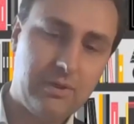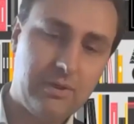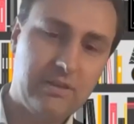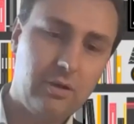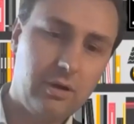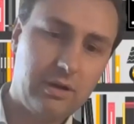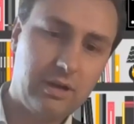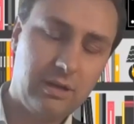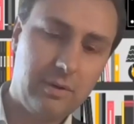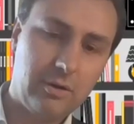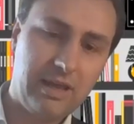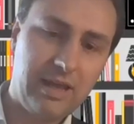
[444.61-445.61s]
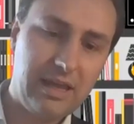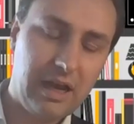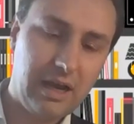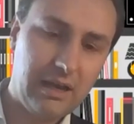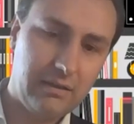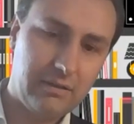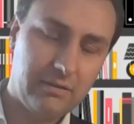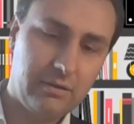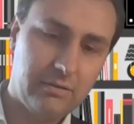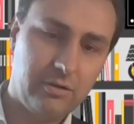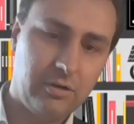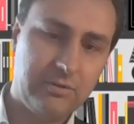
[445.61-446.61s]
when talking about AI and
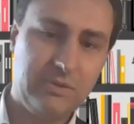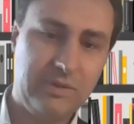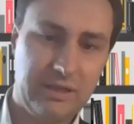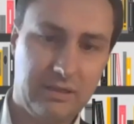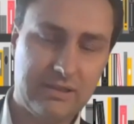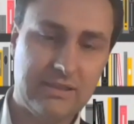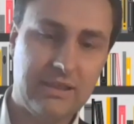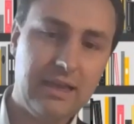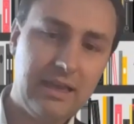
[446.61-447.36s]
autonomous vehicles.